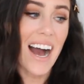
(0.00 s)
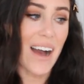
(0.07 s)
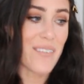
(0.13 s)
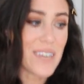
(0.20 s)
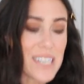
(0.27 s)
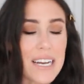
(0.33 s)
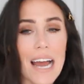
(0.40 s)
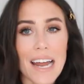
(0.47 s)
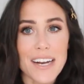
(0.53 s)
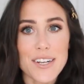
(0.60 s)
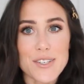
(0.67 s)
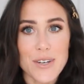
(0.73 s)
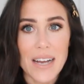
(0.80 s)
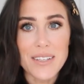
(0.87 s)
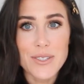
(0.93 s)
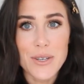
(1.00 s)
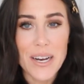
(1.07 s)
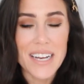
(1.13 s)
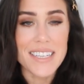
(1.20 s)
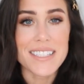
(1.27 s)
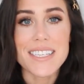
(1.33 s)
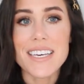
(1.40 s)
I went kind of dress
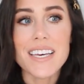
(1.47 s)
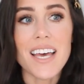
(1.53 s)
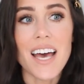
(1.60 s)
crazy